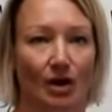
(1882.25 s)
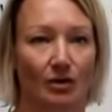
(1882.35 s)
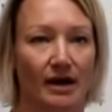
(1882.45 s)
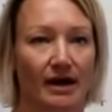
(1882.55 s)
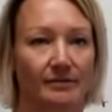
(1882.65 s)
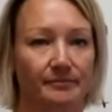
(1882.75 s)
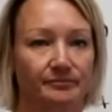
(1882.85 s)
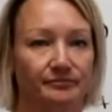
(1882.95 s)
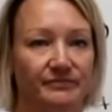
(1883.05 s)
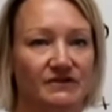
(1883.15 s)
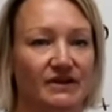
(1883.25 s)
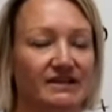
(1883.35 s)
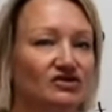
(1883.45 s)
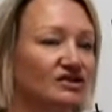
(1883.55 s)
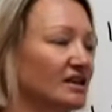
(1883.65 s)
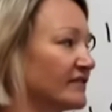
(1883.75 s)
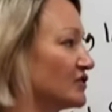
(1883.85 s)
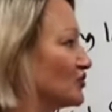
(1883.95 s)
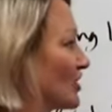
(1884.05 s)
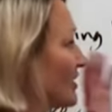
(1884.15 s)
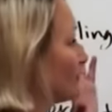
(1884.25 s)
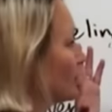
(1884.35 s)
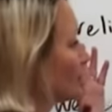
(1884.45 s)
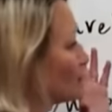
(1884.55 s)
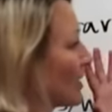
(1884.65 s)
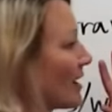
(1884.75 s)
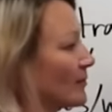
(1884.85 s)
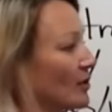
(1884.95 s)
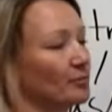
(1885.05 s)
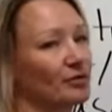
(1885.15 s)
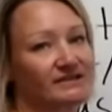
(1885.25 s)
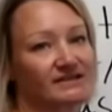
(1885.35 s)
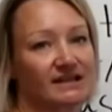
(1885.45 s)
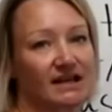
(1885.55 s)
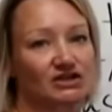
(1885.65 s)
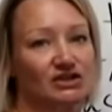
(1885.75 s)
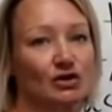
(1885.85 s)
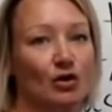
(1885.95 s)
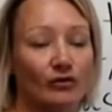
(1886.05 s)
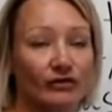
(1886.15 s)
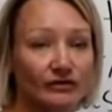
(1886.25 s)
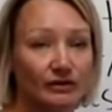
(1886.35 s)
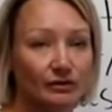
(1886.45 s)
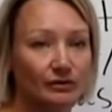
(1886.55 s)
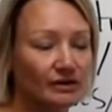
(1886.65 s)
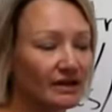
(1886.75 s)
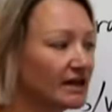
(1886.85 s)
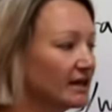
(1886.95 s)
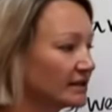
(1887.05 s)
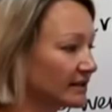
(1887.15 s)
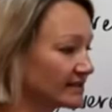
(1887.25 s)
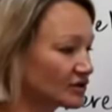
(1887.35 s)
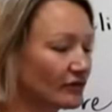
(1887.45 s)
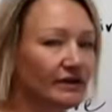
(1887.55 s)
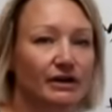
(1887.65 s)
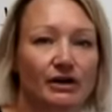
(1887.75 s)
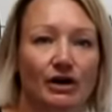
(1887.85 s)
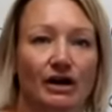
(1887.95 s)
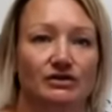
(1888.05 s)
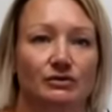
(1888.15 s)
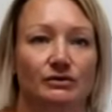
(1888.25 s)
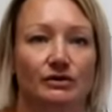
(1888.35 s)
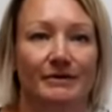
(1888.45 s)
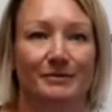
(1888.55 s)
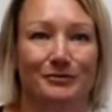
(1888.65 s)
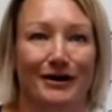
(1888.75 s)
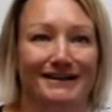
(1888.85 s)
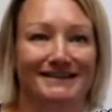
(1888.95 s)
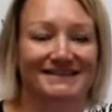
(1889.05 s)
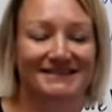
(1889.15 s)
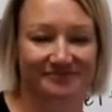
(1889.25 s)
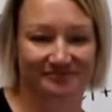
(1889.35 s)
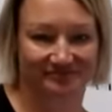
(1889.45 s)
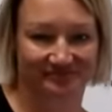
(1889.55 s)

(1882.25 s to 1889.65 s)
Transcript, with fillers: Okay, so that's just kind of the general grammar presentation overview. Let's go over here and do a little bit of practice.